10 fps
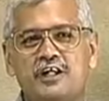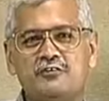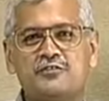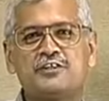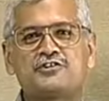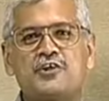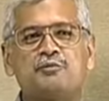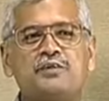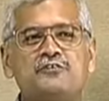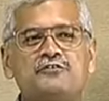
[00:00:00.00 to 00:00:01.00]
every
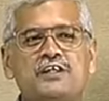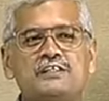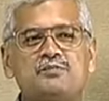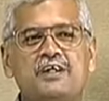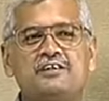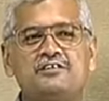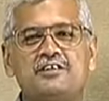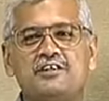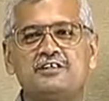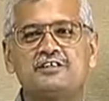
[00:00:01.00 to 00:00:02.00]
topic if I spend
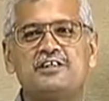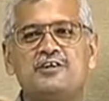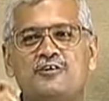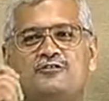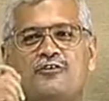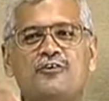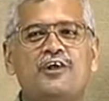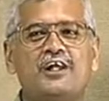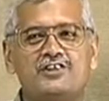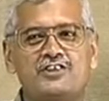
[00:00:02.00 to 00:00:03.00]
3 or 4
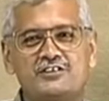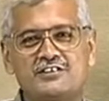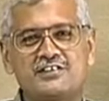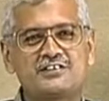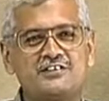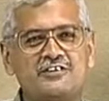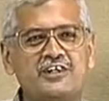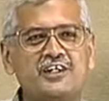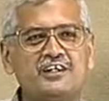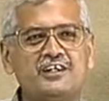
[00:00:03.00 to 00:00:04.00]
lectures,
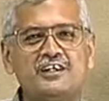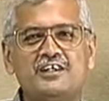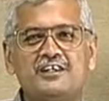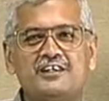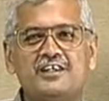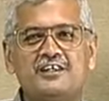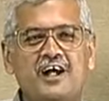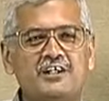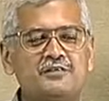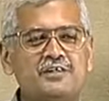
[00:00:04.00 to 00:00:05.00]
okay, then
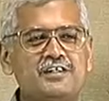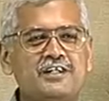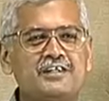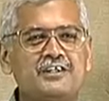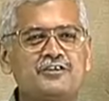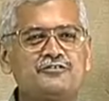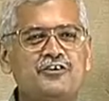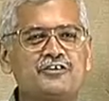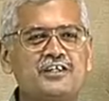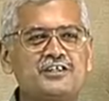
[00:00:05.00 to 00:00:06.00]
ultimately at the end of
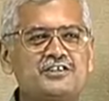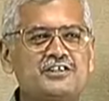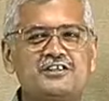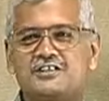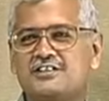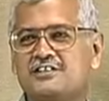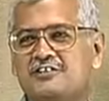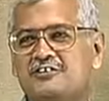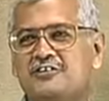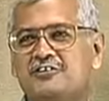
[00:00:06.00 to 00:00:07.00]
40 lectures
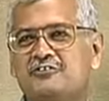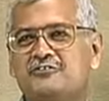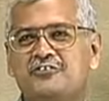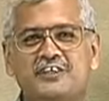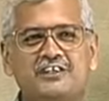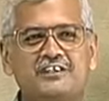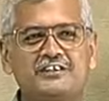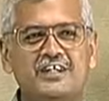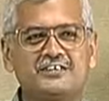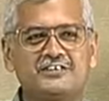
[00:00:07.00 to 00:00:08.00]
you are going to feel
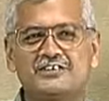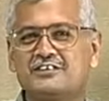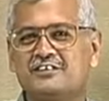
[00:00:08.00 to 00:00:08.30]
that